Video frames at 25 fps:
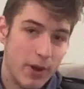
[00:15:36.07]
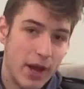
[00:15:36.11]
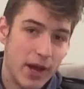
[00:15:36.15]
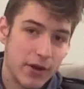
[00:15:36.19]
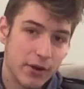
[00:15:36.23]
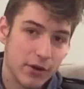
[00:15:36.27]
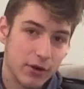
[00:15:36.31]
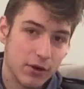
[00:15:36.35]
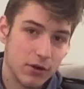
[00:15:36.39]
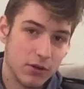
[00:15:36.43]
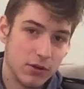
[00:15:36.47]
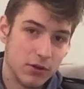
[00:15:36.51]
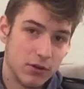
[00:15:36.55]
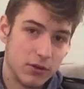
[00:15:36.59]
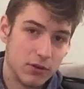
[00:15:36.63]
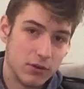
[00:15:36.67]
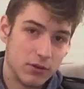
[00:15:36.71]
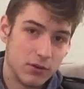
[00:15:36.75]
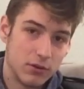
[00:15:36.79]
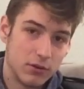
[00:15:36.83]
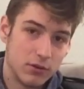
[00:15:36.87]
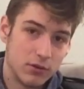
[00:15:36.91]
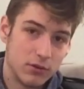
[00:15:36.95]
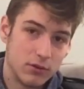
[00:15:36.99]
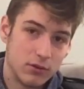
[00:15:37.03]
better,
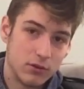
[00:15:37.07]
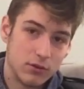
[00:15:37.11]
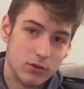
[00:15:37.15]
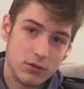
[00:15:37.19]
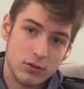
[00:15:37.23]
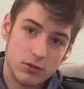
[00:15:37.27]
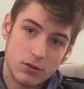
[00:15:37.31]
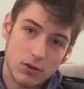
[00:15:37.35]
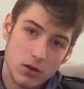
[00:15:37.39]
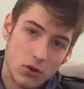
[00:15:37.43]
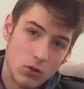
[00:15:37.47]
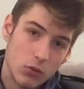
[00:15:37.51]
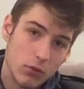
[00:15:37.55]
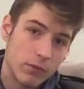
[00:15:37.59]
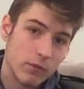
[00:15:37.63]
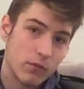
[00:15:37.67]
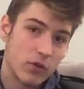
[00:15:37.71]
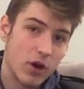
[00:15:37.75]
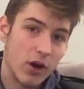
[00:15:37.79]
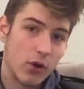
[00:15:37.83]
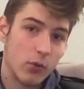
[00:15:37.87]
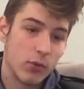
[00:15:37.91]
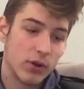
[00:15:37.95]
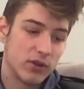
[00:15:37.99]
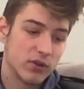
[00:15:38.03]
we've
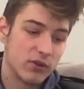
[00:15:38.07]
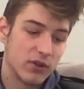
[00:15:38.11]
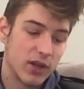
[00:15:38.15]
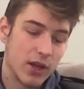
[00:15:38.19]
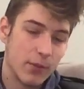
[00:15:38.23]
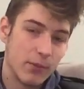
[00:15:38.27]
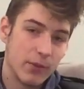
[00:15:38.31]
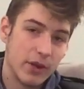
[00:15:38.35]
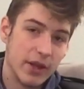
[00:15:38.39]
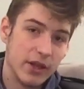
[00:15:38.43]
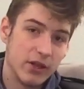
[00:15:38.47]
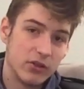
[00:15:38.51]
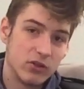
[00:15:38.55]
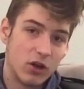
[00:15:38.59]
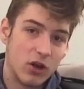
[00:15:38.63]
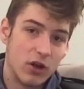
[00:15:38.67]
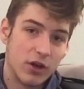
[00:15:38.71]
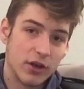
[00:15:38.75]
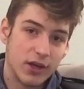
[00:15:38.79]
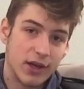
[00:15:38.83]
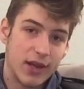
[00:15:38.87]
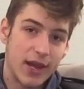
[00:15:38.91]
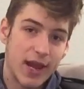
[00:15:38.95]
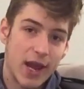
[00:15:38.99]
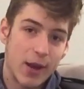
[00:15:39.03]
got to examine his
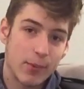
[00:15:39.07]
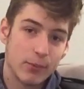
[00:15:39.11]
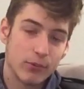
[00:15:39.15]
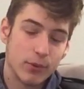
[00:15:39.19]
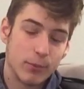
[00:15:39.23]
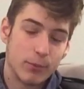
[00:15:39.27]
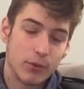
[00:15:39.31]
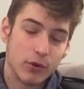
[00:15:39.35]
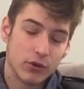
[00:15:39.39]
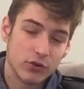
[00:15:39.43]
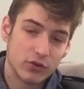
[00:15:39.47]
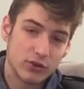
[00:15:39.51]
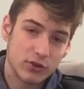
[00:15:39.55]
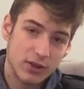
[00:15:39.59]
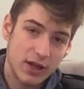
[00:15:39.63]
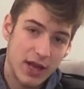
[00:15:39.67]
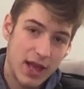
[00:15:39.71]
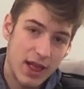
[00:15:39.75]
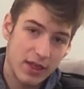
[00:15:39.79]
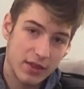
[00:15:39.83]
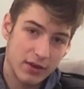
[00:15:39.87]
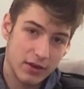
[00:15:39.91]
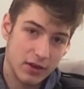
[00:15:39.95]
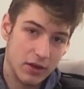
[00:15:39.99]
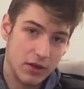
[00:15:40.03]
on-camera
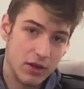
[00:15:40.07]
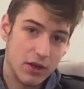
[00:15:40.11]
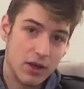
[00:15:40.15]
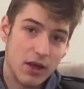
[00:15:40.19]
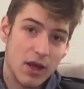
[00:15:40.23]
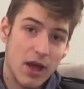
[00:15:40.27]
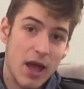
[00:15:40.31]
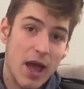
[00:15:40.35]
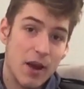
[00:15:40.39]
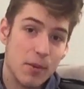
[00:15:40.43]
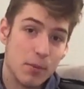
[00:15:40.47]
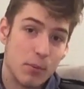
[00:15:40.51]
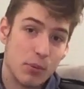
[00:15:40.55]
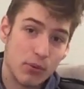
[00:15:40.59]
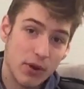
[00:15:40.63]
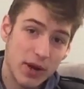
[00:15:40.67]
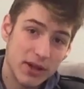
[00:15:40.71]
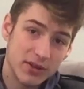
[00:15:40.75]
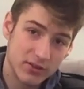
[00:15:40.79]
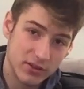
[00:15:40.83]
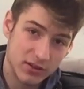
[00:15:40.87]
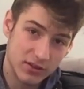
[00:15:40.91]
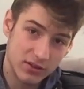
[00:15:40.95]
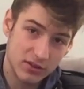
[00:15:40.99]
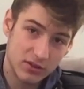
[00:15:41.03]
personality and
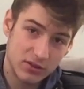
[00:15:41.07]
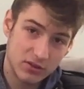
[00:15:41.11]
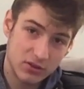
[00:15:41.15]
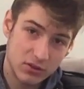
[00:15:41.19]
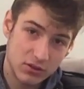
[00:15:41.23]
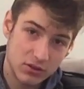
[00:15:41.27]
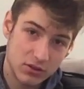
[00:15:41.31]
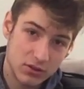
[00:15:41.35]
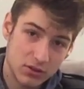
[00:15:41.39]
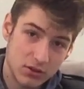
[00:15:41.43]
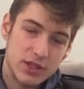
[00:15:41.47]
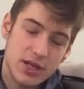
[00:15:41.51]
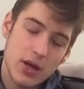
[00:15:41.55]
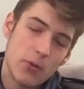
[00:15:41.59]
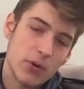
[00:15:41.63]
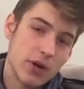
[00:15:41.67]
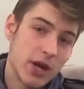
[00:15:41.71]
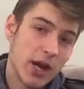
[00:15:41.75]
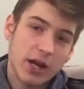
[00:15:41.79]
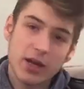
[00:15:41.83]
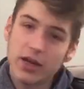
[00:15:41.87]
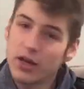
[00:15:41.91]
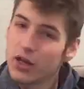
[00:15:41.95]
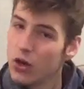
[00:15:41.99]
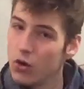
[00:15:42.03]
presence. Now, we're
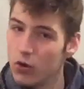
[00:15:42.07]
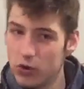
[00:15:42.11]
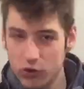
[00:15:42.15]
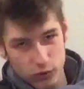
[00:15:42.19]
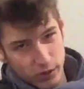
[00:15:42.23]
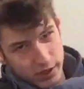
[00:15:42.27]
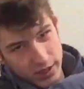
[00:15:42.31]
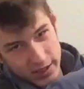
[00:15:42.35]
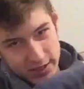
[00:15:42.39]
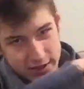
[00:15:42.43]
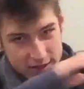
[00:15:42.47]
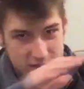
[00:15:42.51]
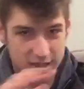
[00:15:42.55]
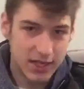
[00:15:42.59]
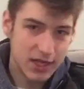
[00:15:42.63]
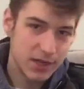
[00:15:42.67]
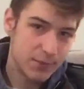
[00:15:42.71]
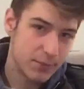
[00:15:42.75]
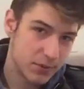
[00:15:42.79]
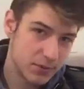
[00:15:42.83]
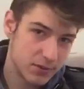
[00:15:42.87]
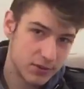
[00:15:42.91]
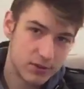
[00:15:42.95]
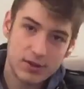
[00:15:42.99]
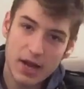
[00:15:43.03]
not going to go into any
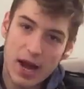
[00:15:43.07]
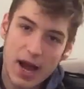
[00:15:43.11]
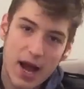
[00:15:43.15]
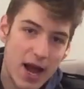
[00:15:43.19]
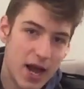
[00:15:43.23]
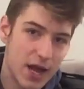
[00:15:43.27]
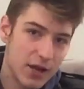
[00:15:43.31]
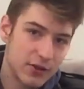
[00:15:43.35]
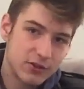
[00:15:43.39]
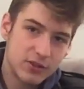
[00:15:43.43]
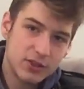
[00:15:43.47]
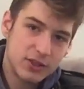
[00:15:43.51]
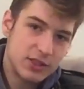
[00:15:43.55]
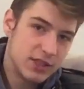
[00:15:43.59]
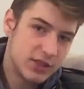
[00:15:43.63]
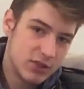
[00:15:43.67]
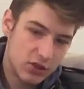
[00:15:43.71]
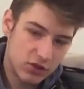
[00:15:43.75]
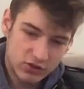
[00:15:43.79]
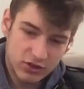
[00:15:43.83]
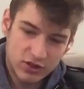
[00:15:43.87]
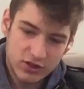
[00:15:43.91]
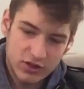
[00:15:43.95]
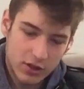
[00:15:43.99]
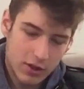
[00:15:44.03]
deep dives and
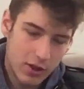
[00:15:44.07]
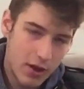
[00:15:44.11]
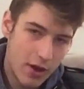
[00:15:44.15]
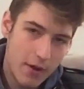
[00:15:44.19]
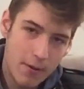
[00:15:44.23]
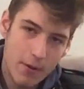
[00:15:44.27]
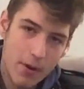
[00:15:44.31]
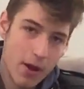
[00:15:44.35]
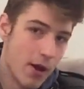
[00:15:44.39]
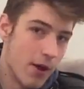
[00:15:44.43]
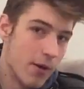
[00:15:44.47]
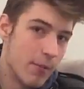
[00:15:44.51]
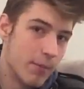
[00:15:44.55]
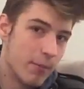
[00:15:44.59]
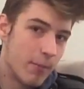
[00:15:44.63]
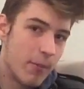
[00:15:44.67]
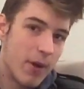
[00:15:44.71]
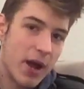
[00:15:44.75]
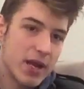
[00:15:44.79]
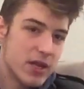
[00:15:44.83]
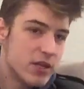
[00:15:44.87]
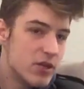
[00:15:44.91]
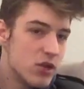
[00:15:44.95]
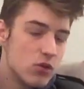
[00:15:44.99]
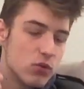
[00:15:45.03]
details into the
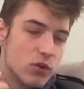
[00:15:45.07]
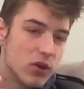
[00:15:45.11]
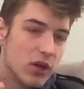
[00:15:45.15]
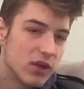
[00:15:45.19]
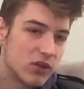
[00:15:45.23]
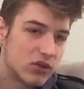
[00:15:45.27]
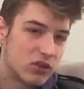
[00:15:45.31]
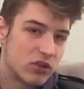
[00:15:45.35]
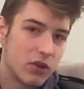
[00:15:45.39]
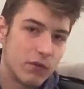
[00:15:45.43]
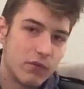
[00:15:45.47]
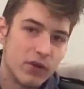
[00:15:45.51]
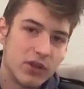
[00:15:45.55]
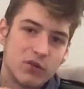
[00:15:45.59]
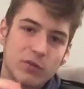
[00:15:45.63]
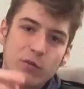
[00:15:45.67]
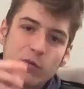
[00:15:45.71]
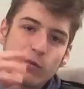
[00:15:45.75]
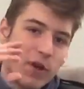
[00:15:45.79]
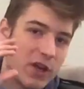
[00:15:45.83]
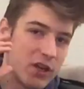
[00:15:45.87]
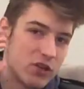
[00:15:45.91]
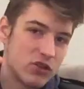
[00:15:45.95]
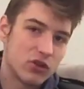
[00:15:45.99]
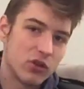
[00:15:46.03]
minuteness of his
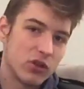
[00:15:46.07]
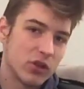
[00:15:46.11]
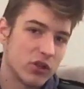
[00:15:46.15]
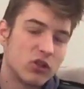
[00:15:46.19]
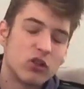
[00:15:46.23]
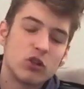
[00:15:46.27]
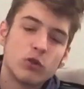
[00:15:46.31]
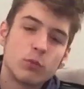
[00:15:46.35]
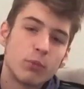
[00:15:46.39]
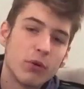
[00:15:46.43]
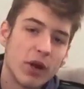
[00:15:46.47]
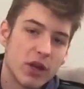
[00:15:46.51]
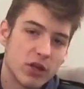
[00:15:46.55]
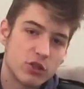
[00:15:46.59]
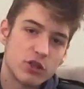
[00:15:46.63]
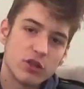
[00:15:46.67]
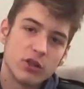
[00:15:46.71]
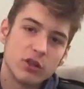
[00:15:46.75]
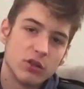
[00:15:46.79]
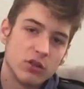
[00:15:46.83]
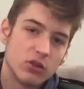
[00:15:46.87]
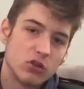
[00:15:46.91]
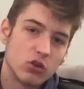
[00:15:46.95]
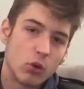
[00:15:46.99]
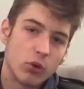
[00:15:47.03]
facial
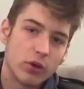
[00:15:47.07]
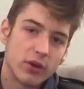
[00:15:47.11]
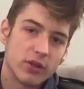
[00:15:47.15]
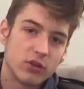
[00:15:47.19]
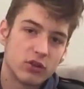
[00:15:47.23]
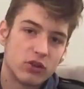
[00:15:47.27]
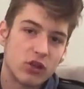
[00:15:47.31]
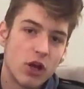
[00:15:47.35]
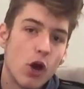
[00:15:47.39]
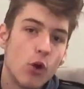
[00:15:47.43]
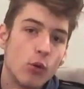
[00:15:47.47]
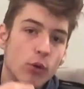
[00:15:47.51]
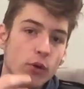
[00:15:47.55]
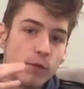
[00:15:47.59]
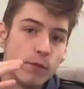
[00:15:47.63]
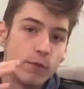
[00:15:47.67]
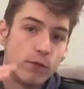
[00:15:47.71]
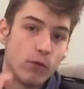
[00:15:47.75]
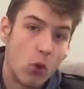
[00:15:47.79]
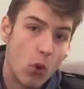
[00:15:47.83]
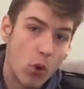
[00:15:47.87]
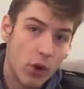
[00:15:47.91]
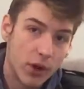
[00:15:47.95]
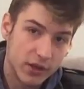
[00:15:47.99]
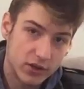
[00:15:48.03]
expressions or his tone of
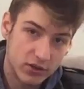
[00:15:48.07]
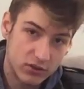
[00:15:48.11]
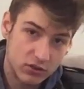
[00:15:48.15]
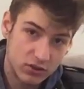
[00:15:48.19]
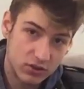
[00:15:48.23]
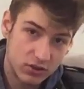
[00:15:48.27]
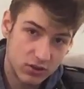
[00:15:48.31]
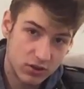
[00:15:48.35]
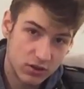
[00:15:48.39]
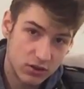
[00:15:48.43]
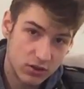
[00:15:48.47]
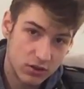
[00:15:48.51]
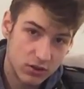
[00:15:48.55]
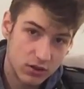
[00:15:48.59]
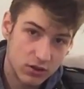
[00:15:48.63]
voice.